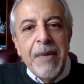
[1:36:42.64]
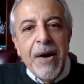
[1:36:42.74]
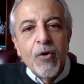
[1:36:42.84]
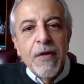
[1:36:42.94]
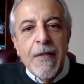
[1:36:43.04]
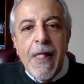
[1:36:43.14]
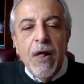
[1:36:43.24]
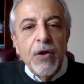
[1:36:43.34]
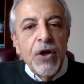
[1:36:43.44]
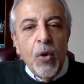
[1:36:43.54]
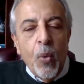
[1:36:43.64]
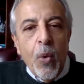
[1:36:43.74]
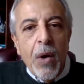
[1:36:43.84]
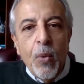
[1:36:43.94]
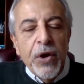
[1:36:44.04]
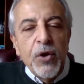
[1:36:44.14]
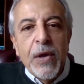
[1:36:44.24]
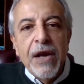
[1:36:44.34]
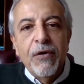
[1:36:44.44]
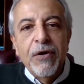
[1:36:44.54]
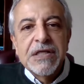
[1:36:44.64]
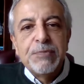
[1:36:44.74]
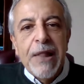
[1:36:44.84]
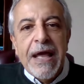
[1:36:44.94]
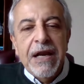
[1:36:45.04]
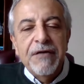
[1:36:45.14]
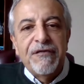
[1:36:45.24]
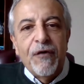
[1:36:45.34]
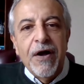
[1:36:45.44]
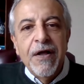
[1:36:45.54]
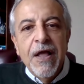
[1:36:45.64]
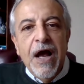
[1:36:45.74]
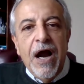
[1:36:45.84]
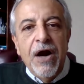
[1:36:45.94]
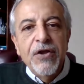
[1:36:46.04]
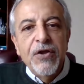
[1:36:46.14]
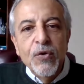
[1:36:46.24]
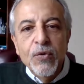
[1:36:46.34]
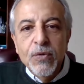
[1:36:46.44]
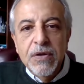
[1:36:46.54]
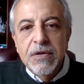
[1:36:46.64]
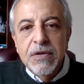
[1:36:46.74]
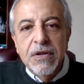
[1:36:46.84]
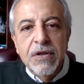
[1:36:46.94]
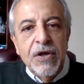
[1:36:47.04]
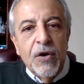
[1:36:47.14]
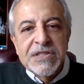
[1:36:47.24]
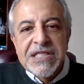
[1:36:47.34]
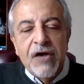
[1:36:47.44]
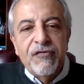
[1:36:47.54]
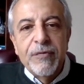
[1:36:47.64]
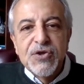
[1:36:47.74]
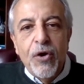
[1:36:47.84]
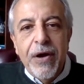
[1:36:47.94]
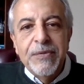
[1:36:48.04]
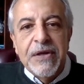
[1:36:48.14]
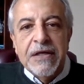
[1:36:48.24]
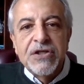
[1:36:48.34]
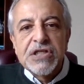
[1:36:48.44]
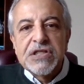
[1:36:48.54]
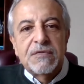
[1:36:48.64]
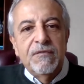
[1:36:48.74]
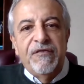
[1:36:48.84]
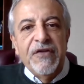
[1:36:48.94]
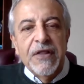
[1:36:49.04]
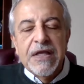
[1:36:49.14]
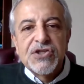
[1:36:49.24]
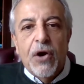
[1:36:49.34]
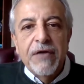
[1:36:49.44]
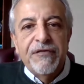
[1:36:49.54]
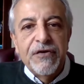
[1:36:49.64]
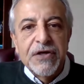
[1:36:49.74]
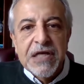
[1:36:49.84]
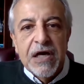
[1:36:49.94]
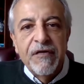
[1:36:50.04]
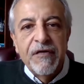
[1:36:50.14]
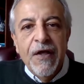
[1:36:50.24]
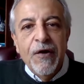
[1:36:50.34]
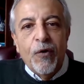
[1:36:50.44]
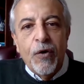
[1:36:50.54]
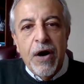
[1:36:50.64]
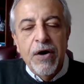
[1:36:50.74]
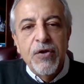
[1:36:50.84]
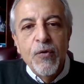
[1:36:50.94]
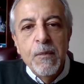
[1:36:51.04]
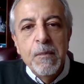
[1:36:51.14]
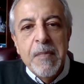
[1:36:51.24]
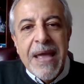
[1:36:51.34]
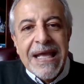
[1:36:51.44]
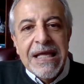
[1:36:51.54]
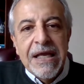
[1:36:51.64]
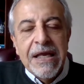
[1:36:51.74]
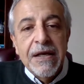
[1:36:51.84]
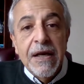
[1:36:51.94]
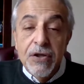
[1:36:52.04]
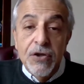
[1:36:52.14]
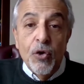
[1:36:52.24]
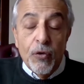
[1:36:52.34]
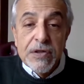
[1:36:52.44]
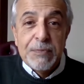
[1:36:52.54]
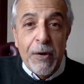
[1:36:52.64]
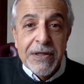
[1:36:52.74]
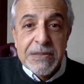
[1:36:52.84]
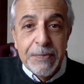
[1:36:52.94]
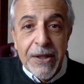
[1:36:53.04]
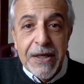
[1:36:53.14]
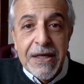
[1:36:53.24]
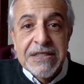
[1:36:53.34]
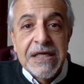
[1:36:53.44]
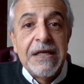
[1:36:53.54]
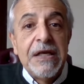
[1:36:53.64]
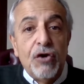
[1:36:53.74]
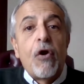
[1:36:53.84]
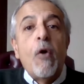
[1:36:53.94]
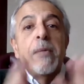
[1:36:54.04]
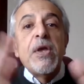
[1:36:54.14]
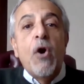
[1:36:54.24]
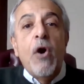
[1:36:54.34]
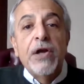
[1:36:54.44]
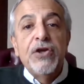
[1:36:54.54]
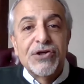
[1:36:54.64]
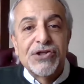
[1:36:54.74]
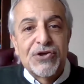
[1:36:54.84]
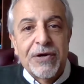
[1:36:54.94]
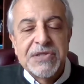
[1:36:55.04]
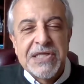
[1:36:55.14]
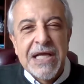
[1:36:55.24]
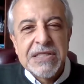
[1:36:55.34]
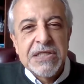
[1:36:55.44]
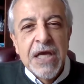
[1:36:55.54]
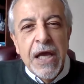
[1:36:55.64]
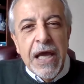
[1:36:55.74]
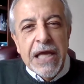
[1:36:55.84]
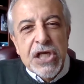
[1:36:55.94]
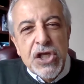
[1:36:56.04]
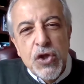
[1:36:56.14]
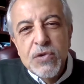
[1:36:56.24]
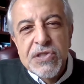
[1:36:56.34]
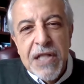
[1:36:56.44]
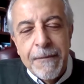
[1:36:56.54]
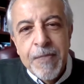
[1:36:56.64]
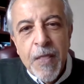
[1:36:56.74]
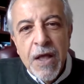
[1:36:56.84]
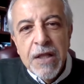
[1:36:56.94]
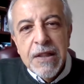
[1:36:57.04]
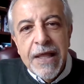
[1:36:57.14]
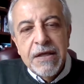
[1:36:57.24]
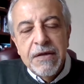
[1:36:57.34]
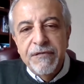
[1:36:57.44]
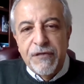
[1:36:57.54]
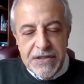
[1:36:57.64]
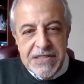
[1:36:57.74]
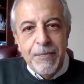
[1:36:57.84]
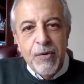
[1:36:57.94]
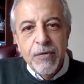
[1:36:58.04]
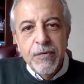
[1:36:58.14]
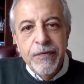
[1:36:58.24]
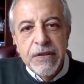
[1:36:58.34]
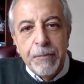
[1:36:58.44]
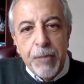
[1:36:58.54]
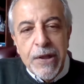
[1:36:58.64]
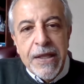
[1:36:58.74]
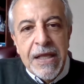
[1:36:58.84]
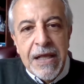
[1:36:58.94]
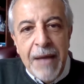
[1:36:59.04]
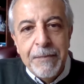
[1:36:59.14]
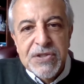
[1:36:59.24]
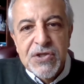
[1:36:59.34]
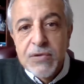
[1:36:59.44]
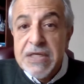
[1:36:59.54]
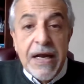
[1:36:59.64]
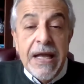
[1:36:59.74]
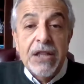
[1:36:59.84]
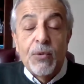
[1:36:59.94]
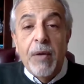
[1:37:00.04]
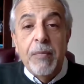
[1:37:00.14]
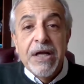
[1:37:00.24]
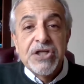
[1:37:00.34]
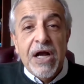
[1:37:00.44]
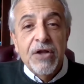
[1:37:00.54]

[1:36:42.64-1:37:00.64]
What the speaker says: about, what are you here on this planet for? Are you, self-absorbed and just feeling sorry for yourself? Or are you making it your responsibility to grow beyond your circumstances and to use them? Like, for example, the bullying episodes that I had throughout my